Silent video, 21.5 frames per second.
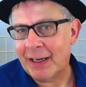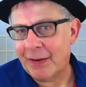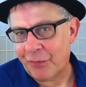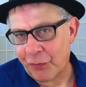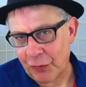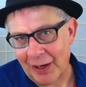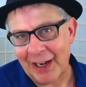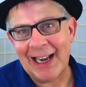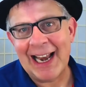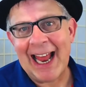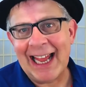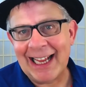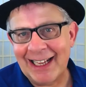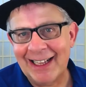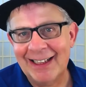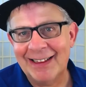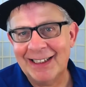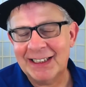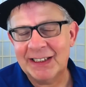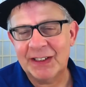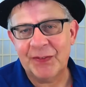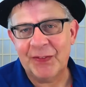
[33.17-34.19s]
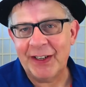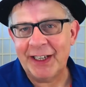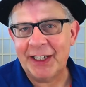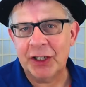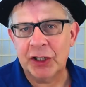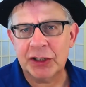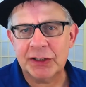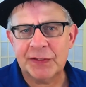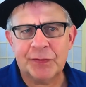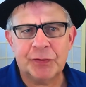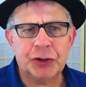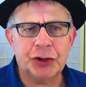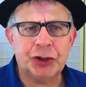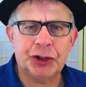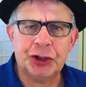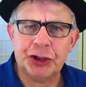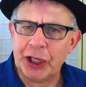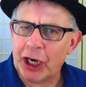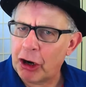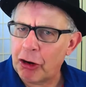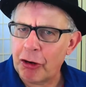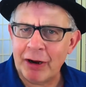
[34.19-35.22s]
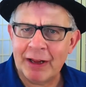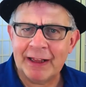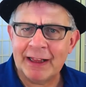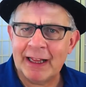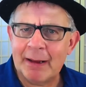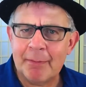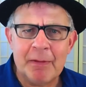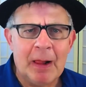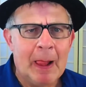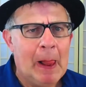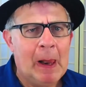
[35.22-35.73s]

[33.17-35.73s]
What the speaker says: for liking these videos, for sharing them,